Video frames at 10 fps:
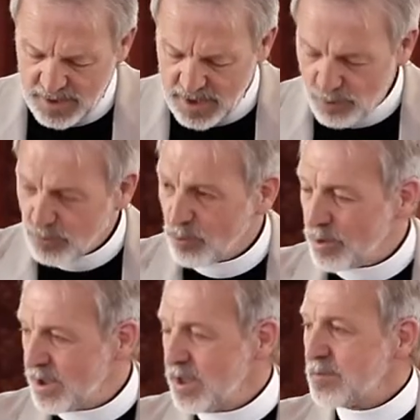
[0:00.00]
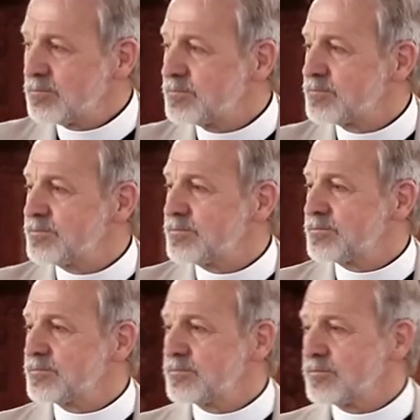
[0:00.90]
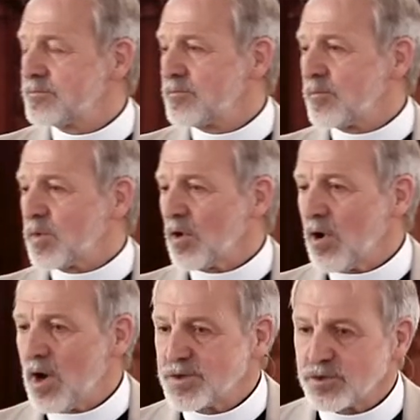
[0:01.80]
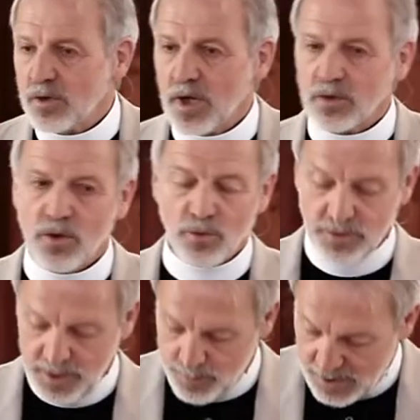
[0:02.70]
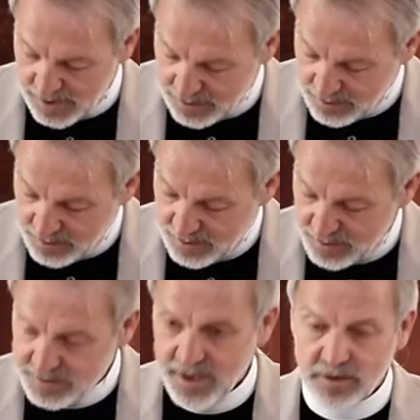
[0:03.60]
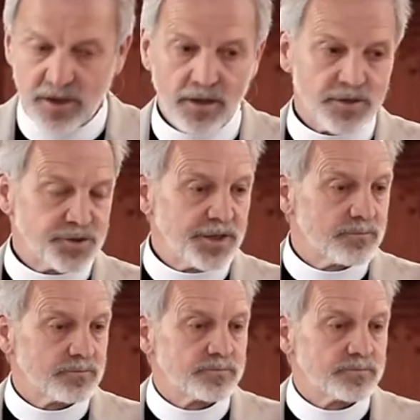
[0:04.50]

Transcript: How do we, awestruck only by technology,